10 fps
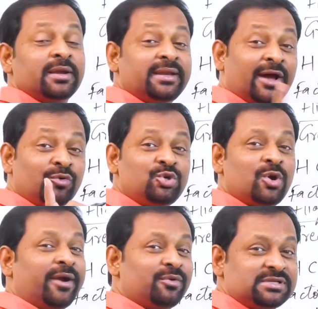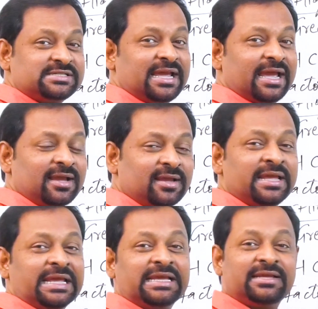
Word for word: Now you have to check